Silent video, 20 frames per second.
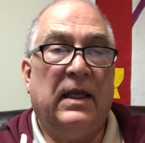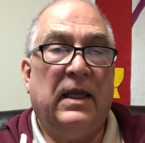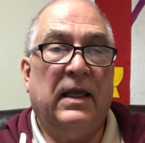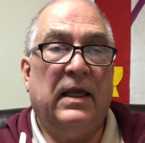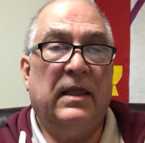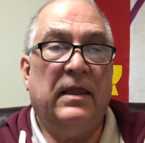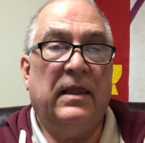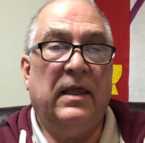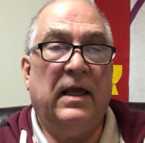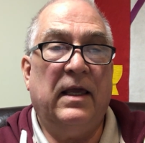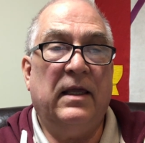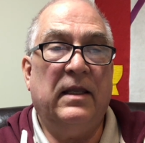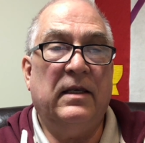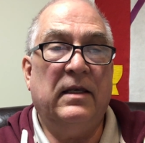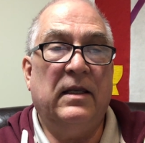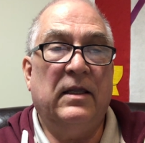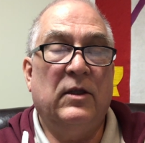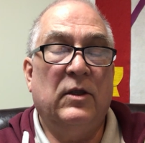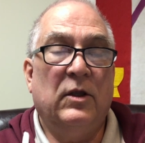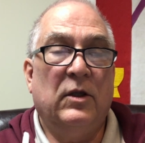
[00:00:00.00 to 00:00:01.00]
And
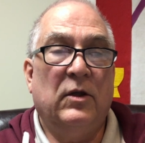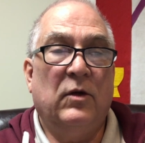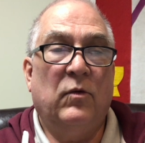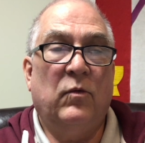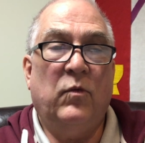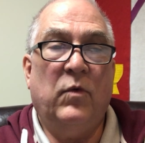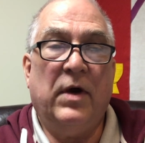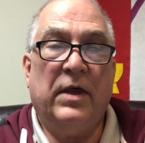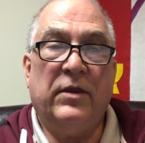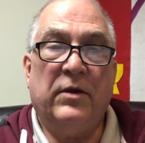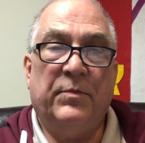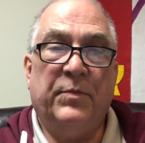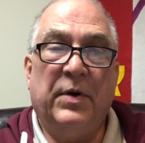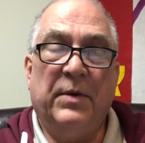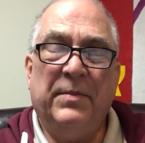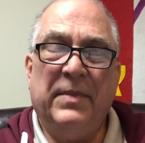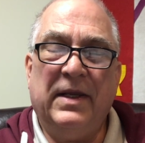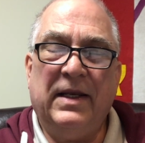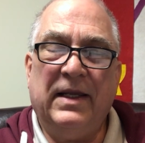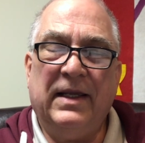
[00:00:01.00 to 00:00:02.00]
then, weather
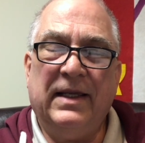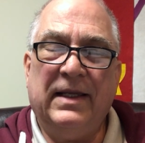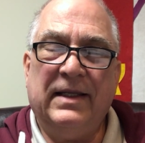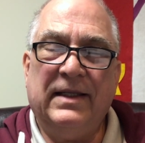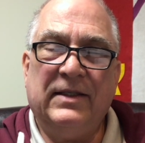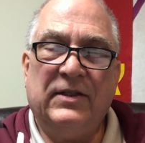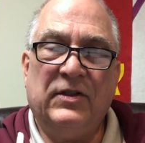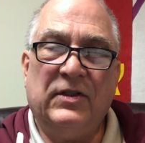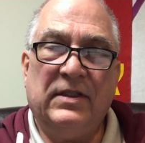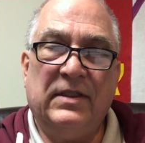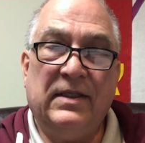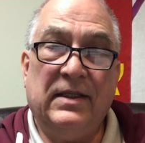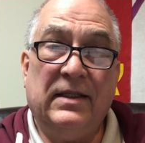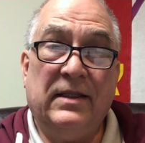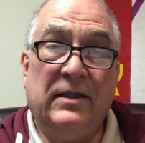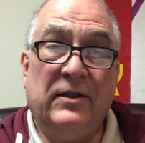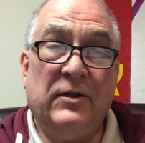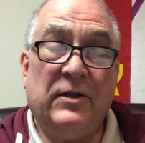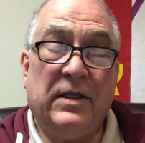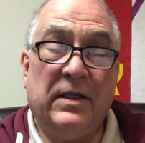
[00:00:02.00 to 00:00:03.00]
permitting, and it's
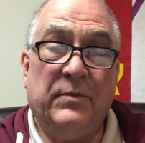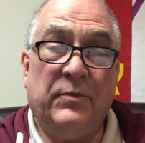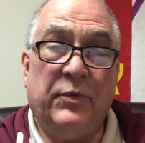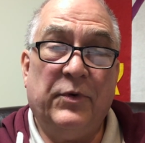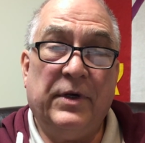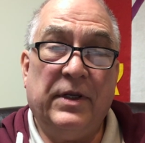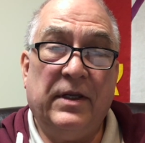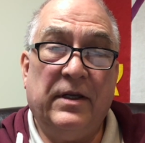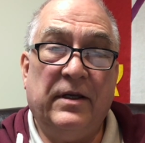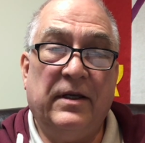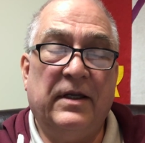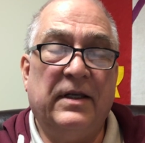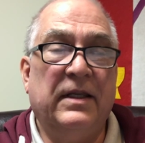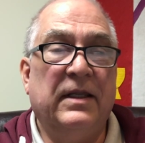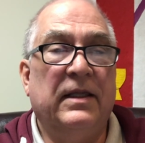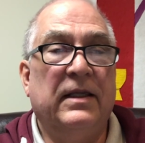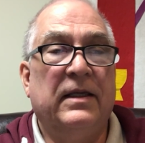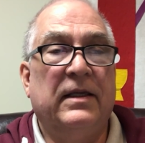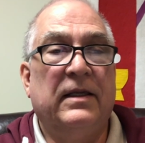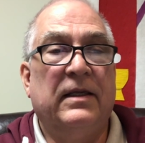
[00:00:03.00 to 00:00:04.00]
still looking pretty good,
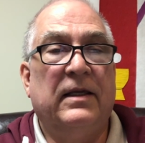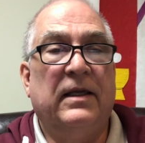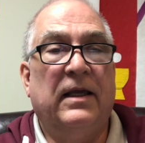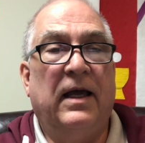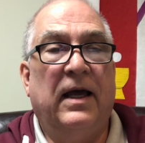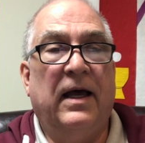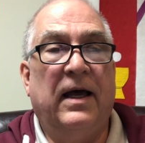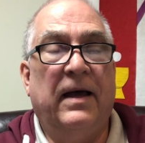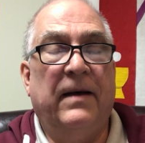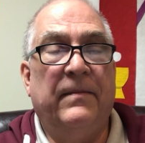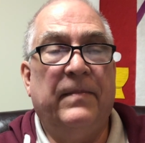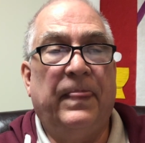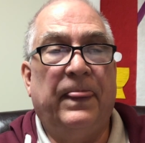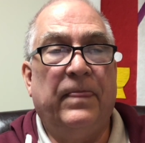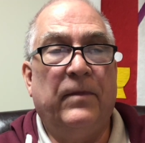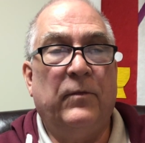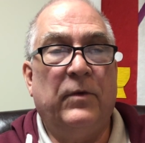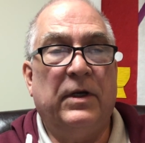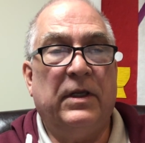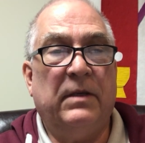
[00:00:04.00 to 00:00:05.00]
um,
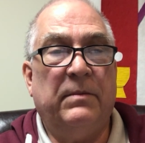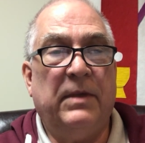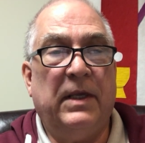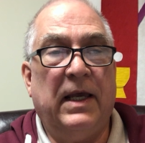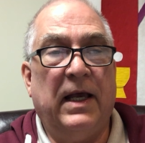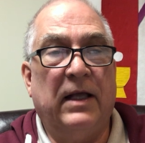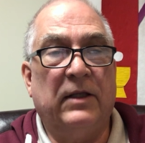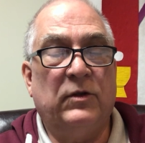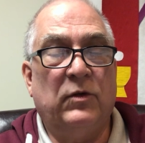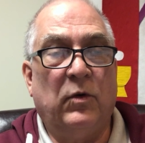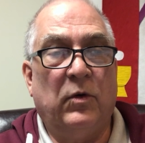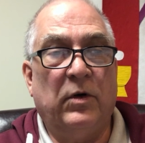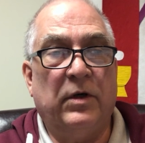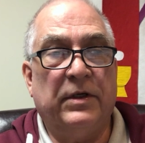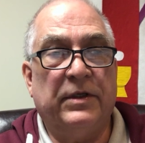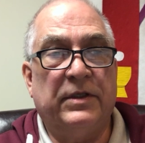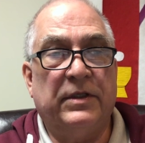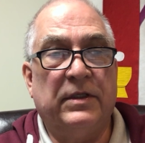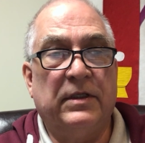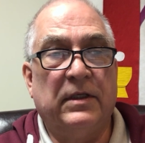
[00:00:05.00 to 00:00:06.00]
we're going to be
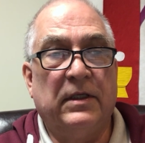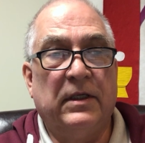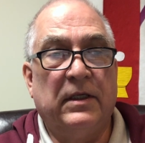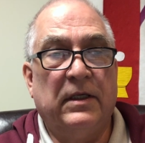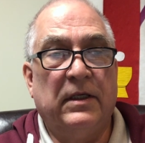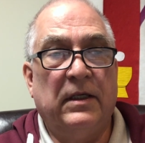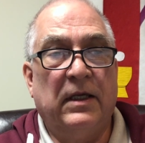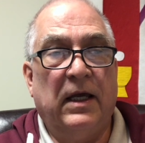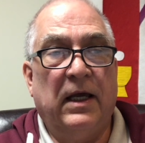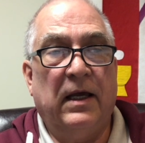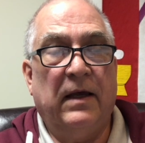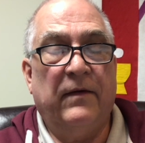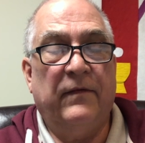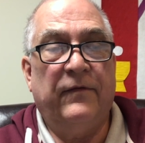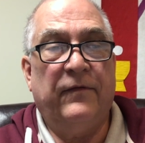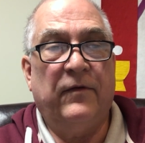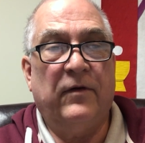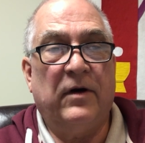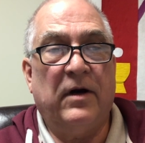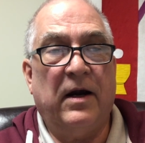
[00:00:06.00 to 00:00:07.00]
outdoors uh,
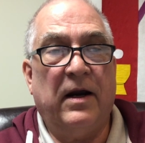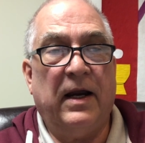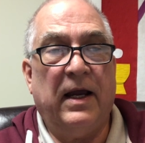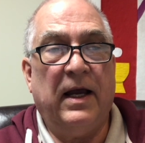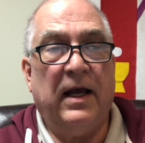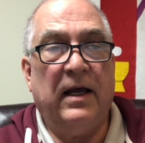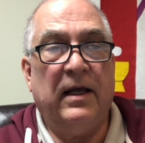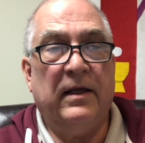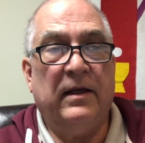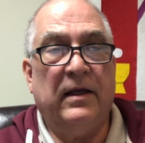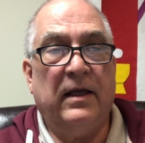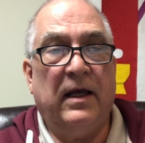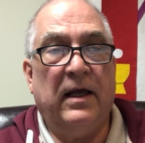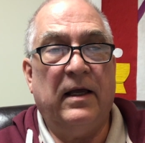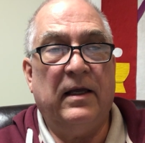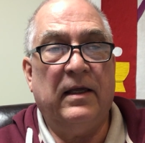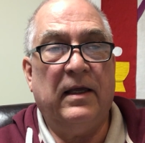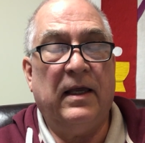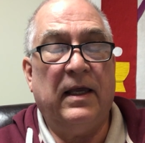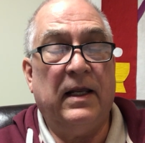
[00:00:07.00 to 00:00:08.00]
for our uh,
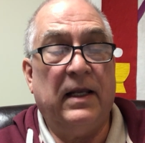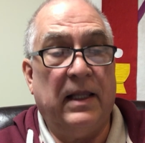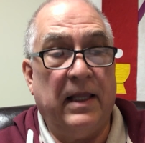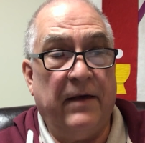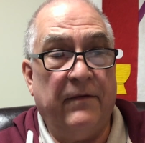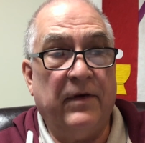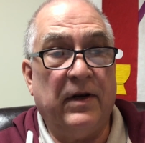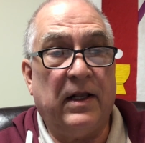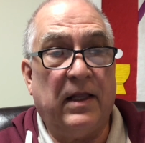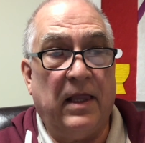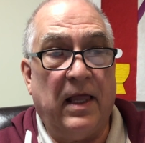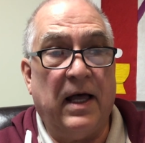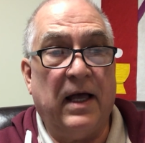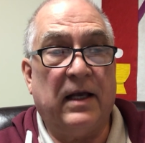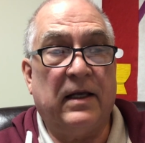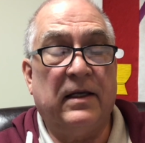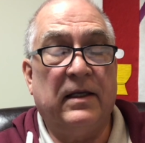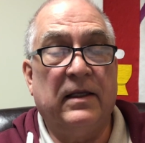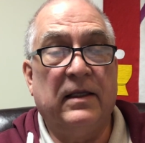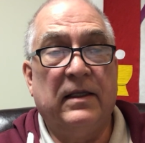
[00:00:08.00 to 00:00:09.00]
at 11
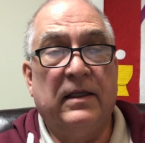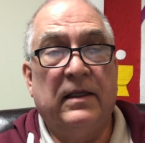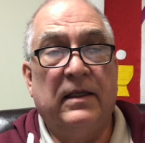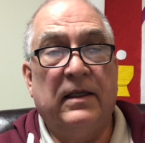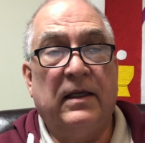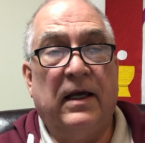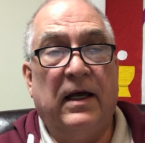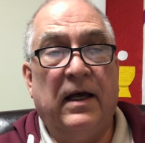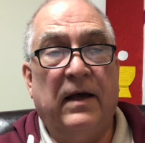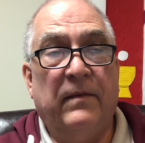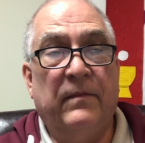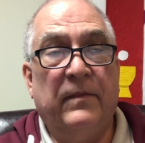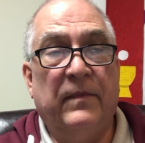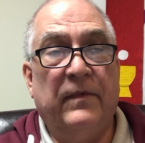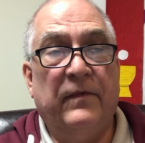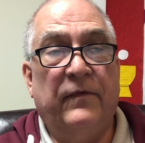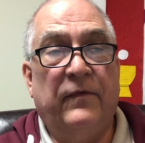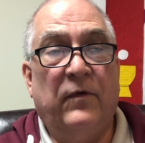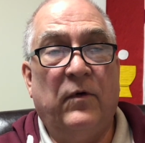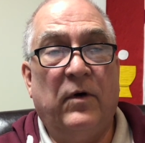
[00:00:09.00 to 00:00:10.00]
o'clock um,
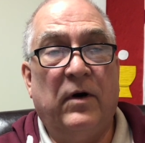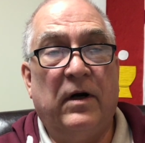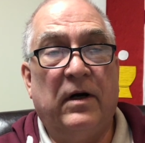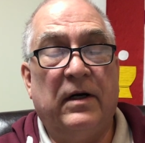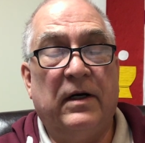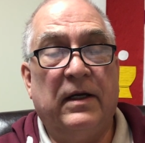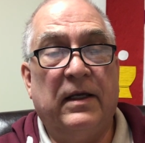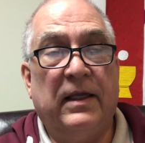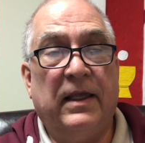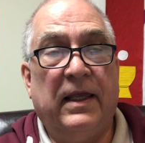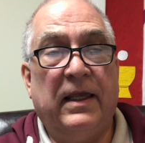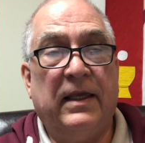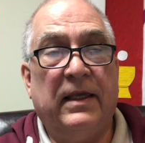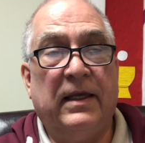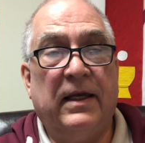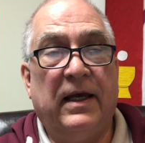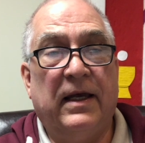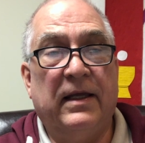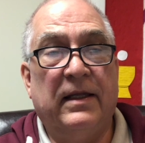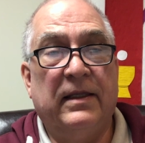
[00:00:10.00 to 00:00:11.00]
for
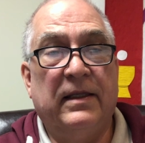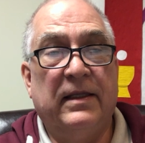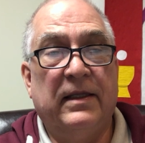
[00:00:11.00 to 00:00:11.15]
a uh,